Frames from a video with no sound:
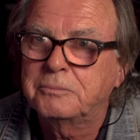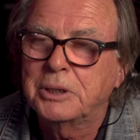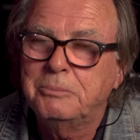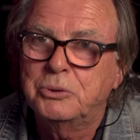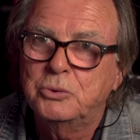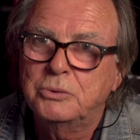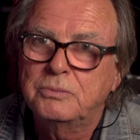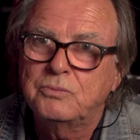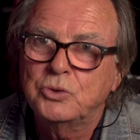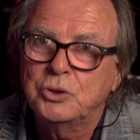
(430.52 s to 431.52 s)

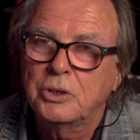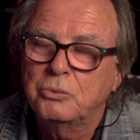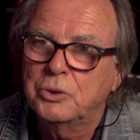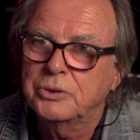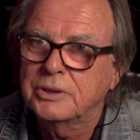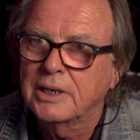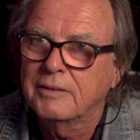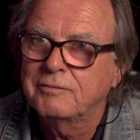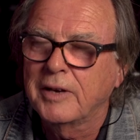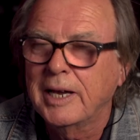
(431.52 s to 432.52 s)
people, wanted to
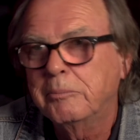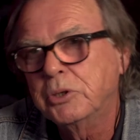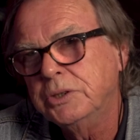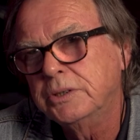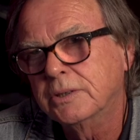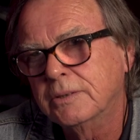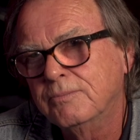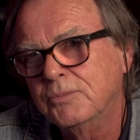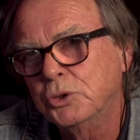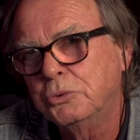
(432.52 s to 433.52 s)
have families
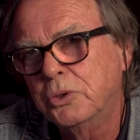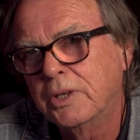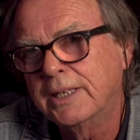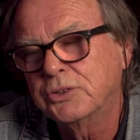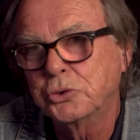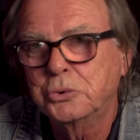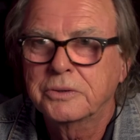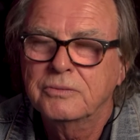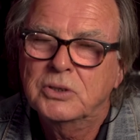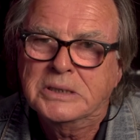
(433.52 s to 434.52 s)
and do all that sort
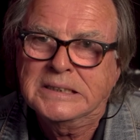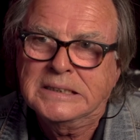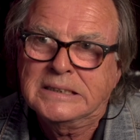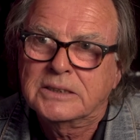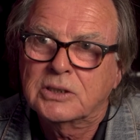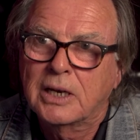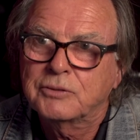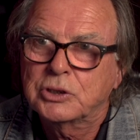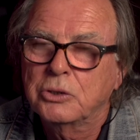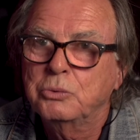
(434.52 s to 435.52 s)
of
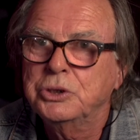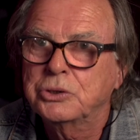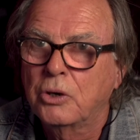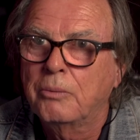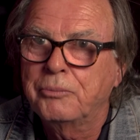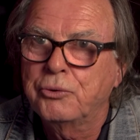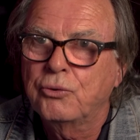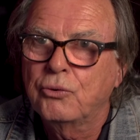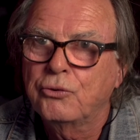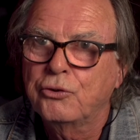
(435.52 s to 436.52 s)
stuff, so we stopped
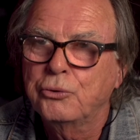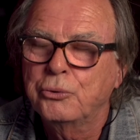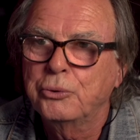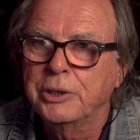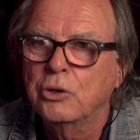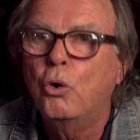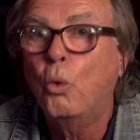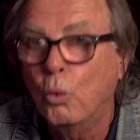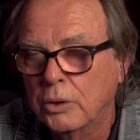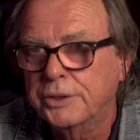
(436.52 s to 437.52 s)
touring
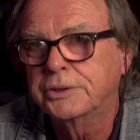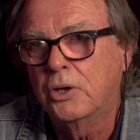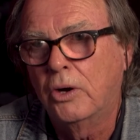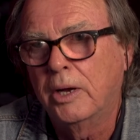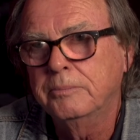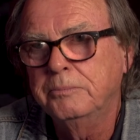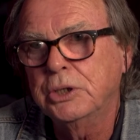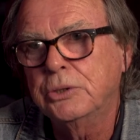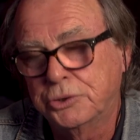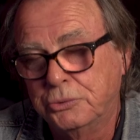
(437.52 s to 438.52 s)
all the time,
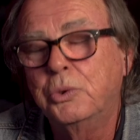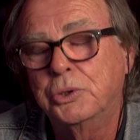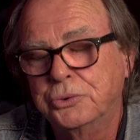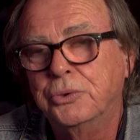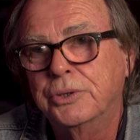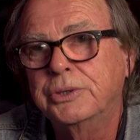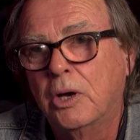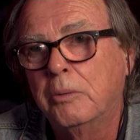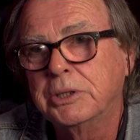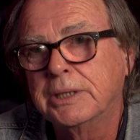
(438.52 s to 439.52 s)
because it was all the
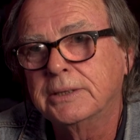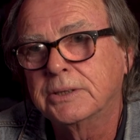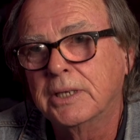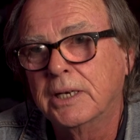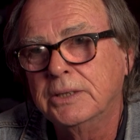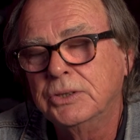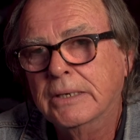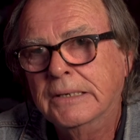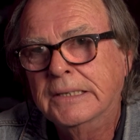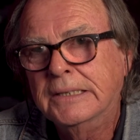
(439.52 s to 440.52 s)
time at that stage.
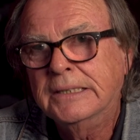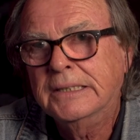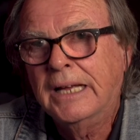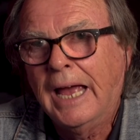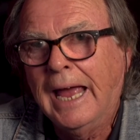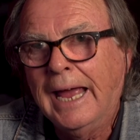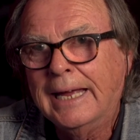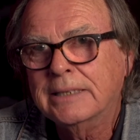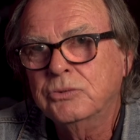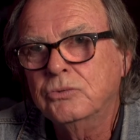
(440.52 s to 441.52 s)

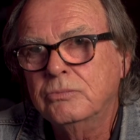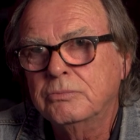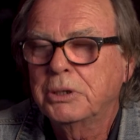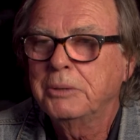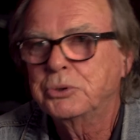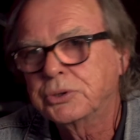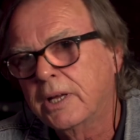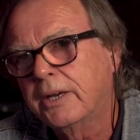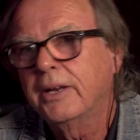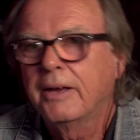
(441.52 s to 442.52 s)
And people
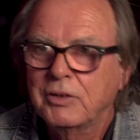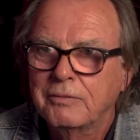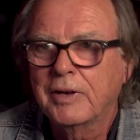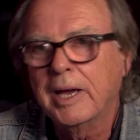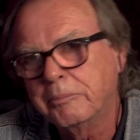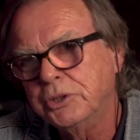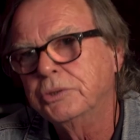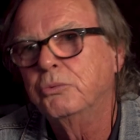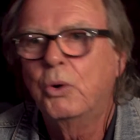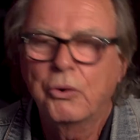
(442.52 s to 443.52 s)
started having
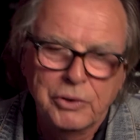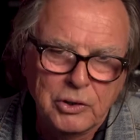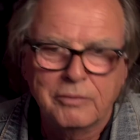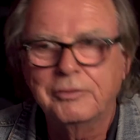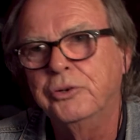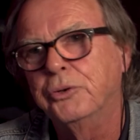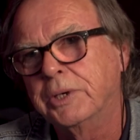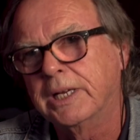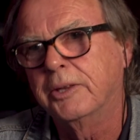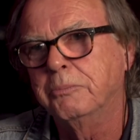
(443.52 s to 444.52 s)
families and wandering off and
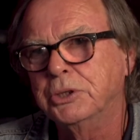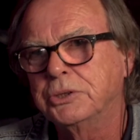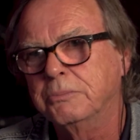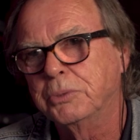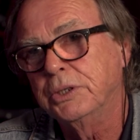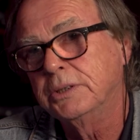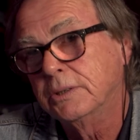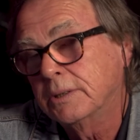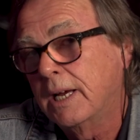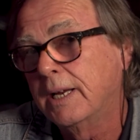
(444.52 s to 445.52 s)
doing other bits and pieces.